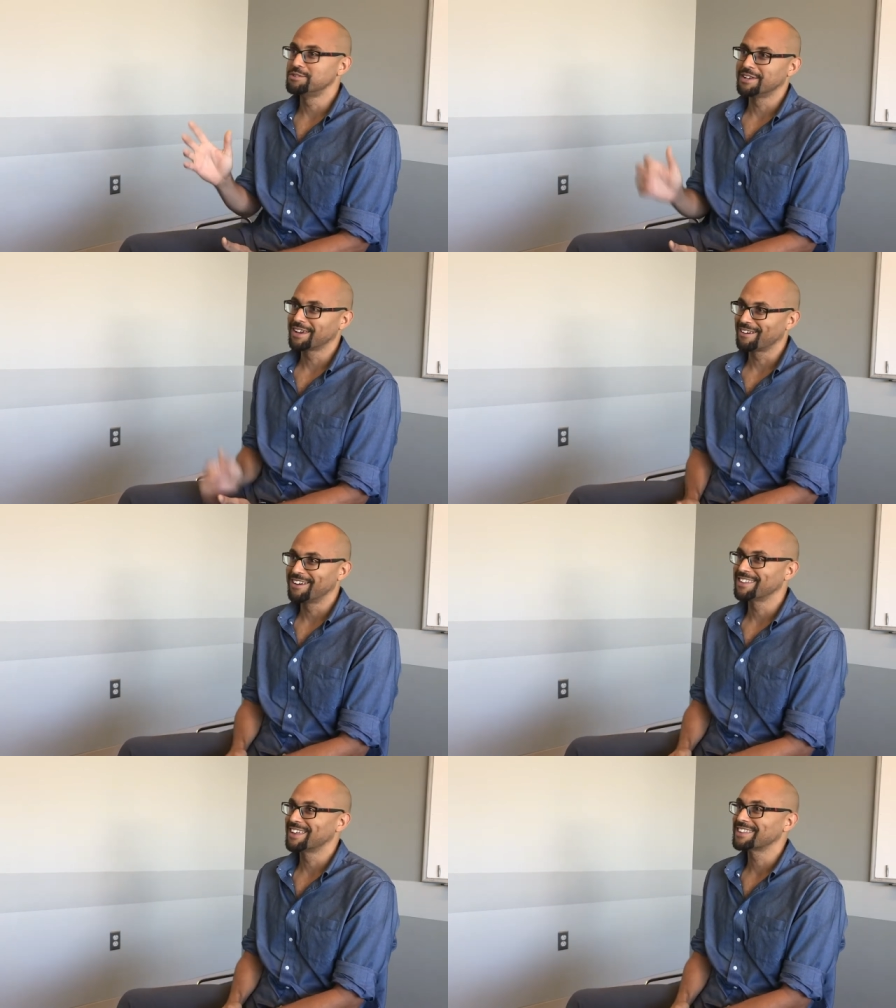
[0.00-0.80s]
music or
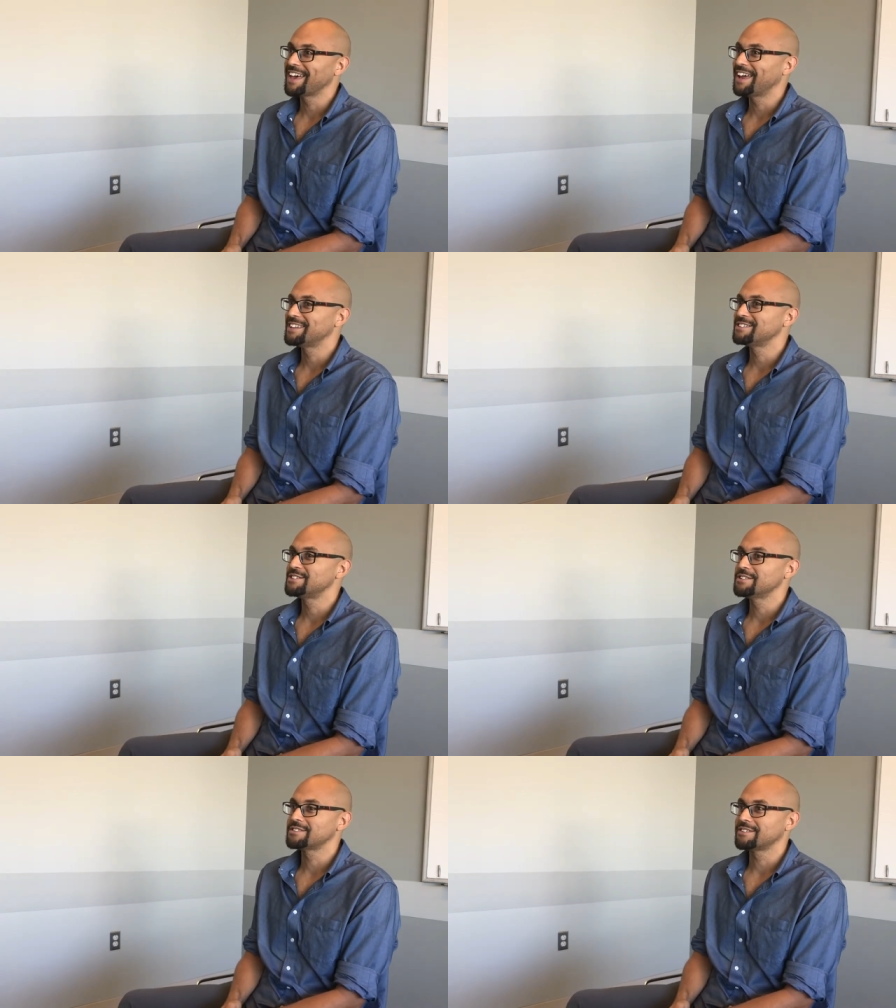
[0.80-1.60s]
anything like that,
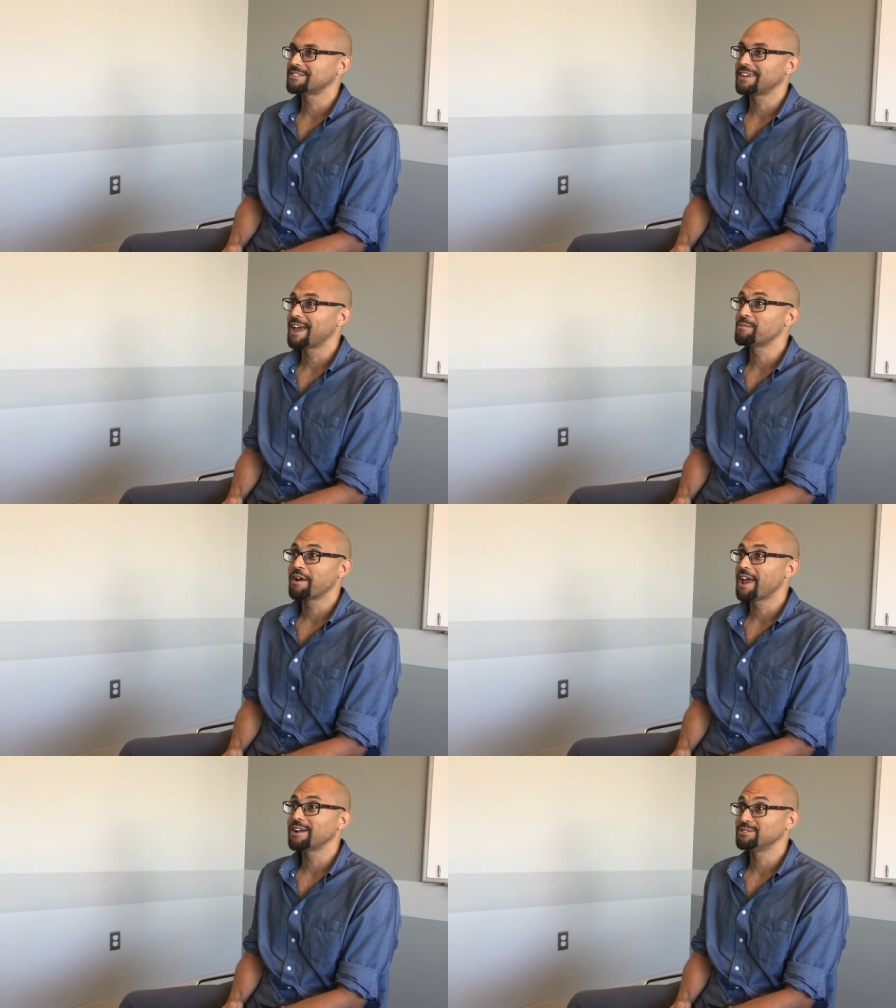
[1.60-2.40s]
is just
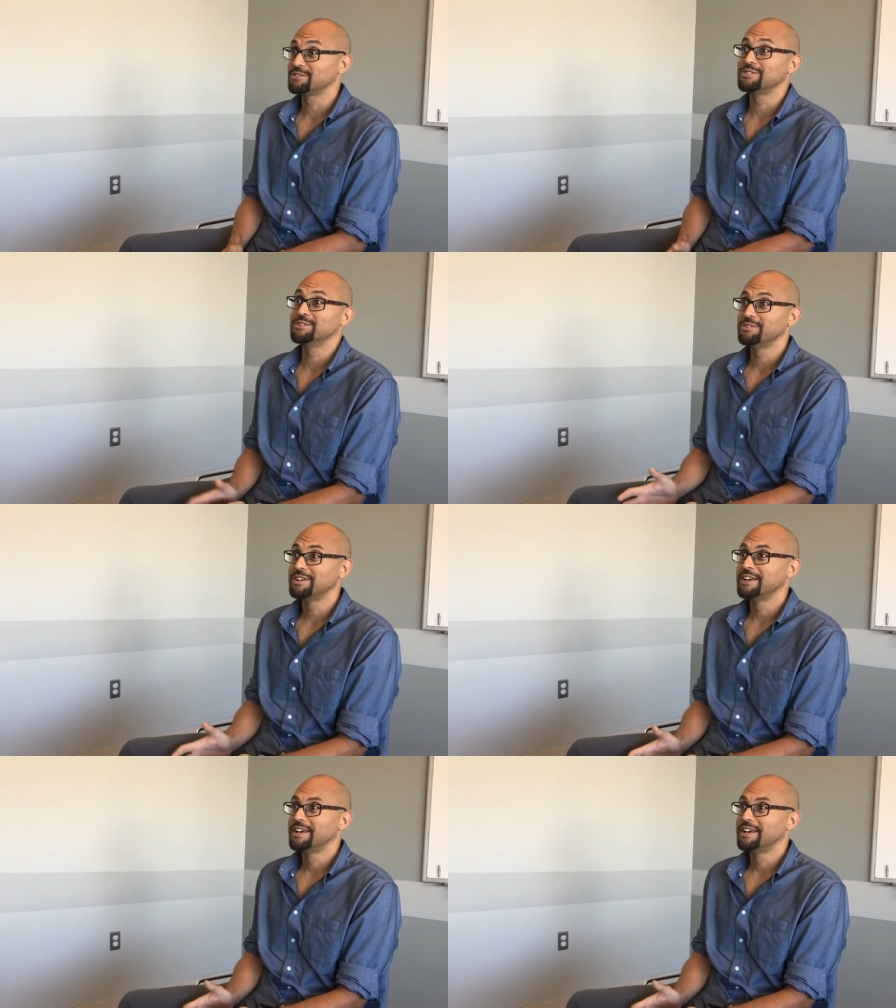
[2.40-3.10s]
camera angles too.